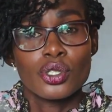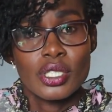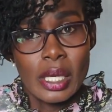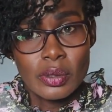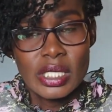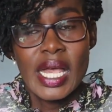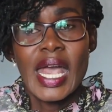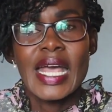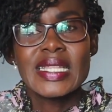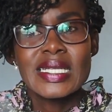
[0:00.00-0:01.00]
route?
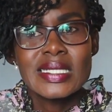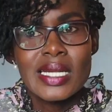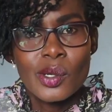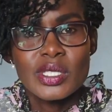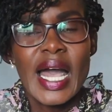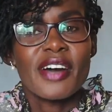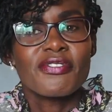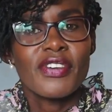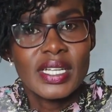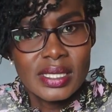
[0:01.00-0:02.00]
And these routes
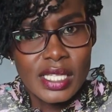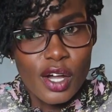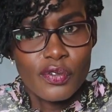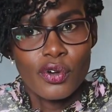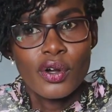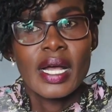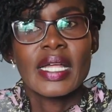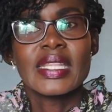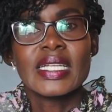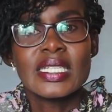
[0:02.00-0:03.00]
affect, therefore,
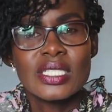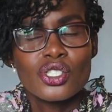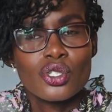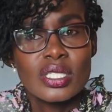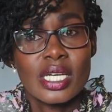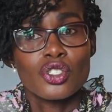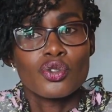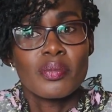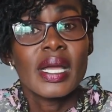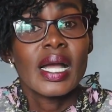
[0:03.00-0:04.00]
the decisions that
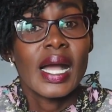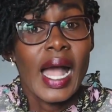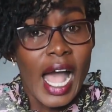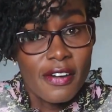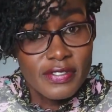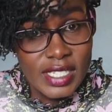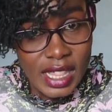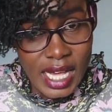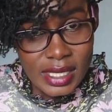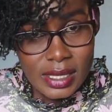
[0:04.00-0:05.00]
you make after
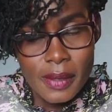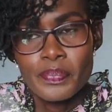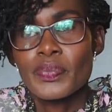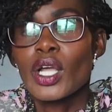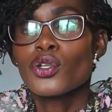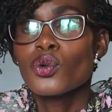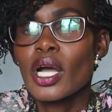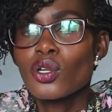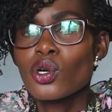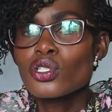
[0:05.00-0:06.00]
that. You
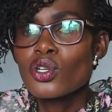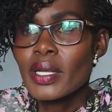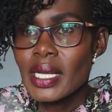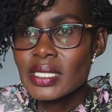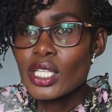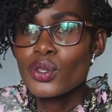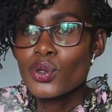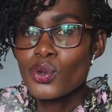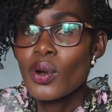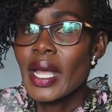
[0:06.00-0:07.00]
can also get in through